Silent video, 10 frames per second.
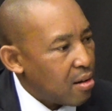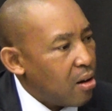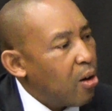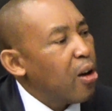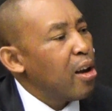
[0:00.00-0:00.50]

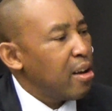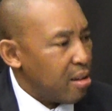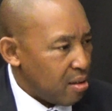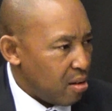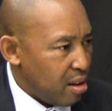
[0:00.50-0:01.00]
All
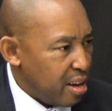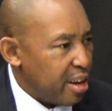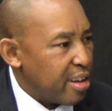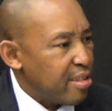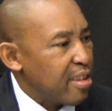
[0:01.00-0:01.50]

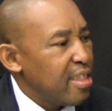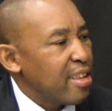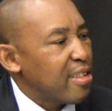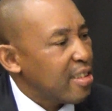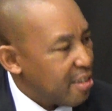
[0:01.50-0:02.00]
leaders in the
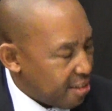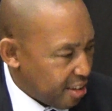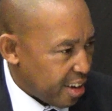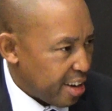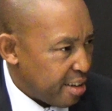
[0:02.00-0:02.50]
seed
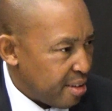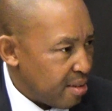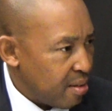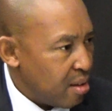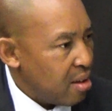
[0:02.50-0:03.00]
trade,
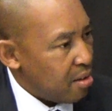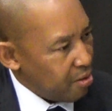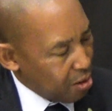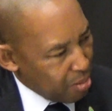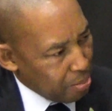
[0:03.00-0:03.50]

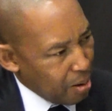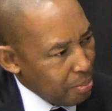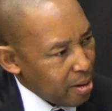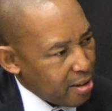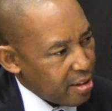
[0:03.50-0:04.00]
from a
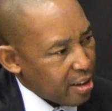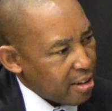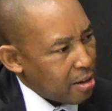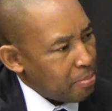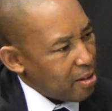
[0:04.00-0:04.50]
public
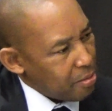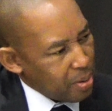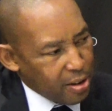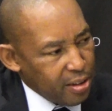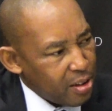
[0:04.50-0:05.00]
sector
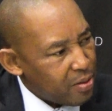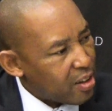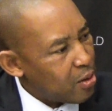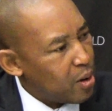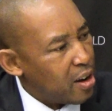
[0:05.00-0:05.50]
perspective
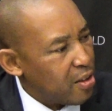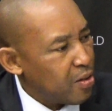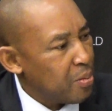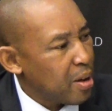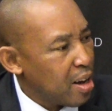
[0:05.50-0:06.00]
as well as
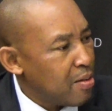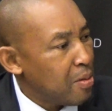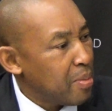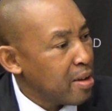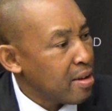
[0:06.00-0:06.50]
from a
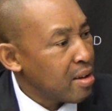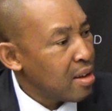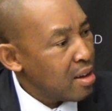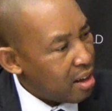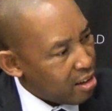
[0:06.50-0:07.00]
government
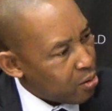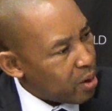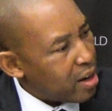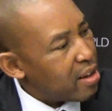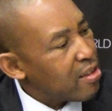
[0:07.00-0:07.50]
as
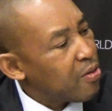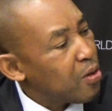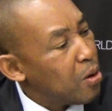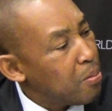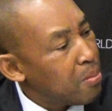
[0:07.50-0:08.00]
well as
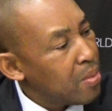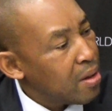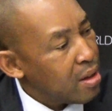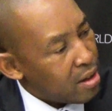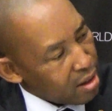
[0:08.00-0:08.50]
from
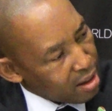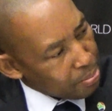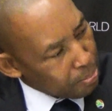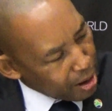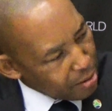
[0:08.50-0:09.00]
a
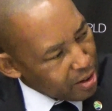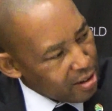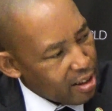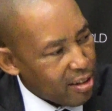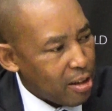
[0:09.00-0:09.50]
private
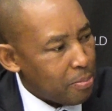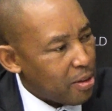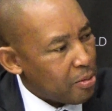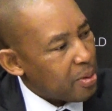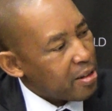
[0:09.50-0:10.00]
sector
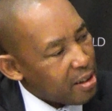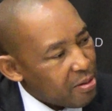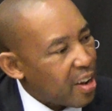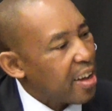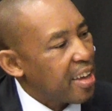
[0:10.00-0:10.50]
perspective,
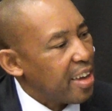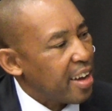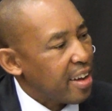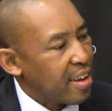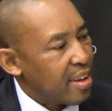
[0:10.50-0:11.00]
are here